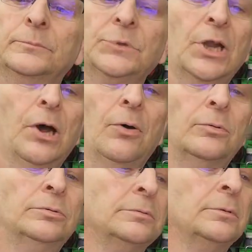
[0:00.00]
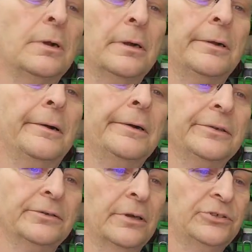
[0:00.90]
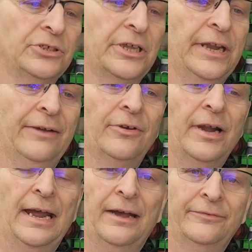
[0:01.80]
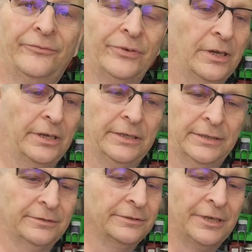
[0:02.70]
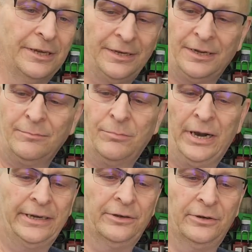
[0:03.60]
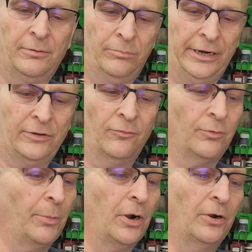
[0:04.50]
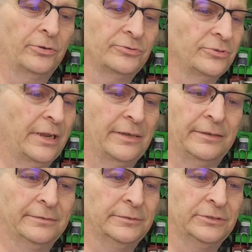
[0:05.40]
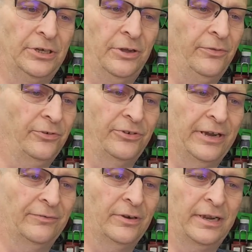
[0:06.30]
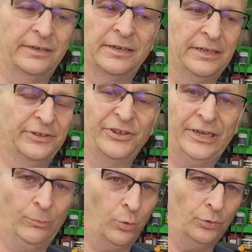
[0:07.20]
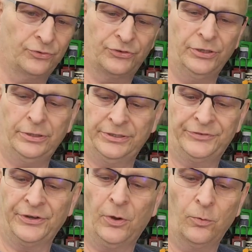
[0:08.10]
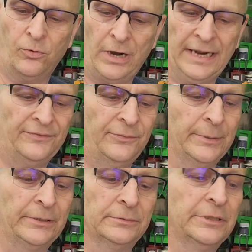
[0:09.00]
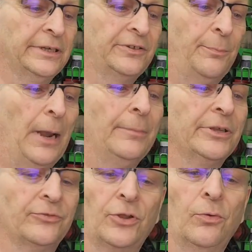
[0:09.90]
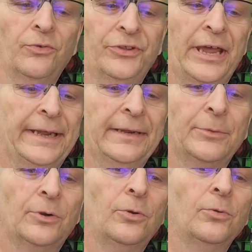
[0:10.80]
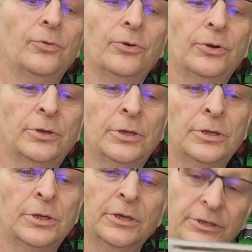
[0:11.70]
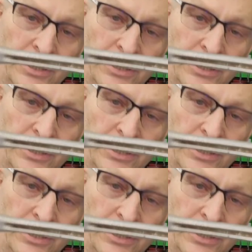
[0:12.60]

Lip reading: You know, you can never have a breakover bar. You know, there's never, and it works good. It's an old Craftsman. It's probably as old as I am or older. You